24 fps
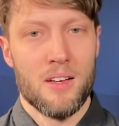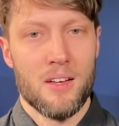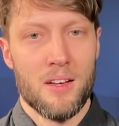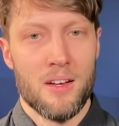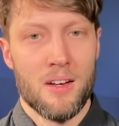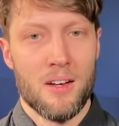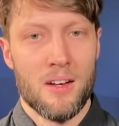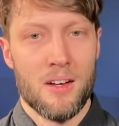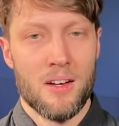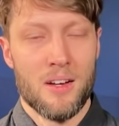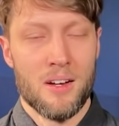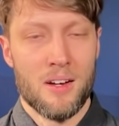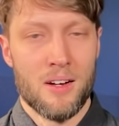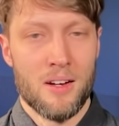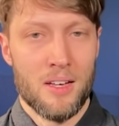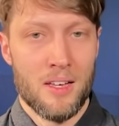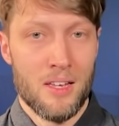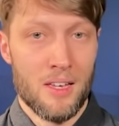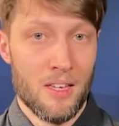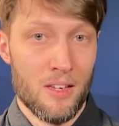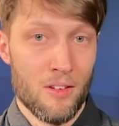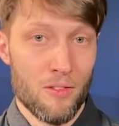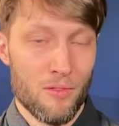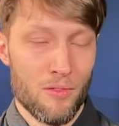
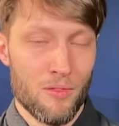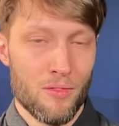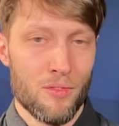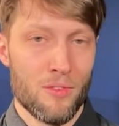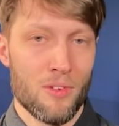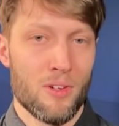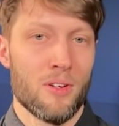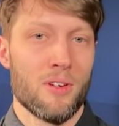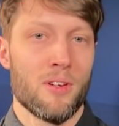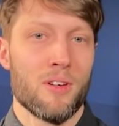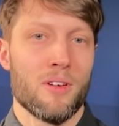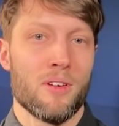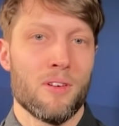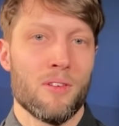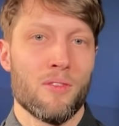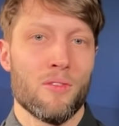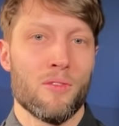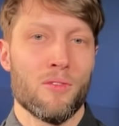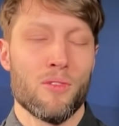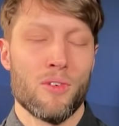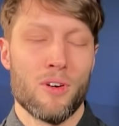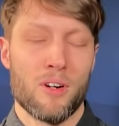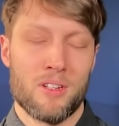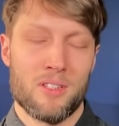if,
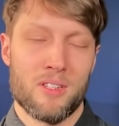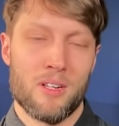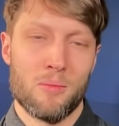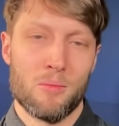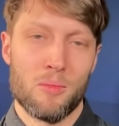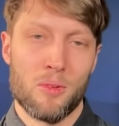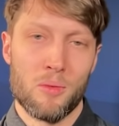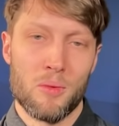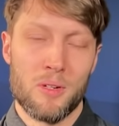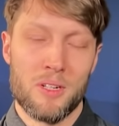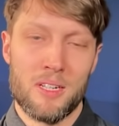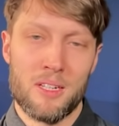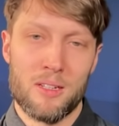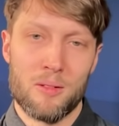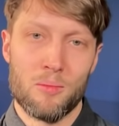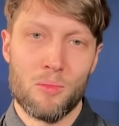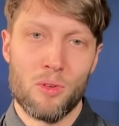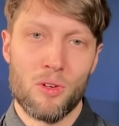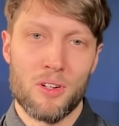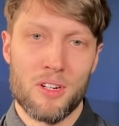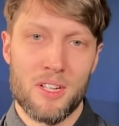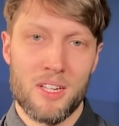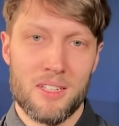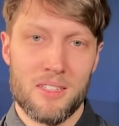for example, we need
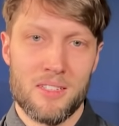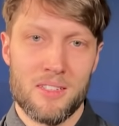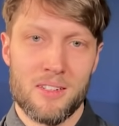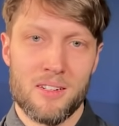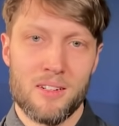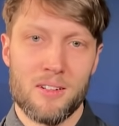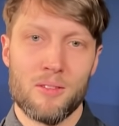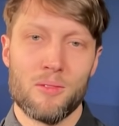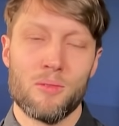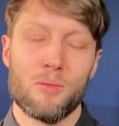more data,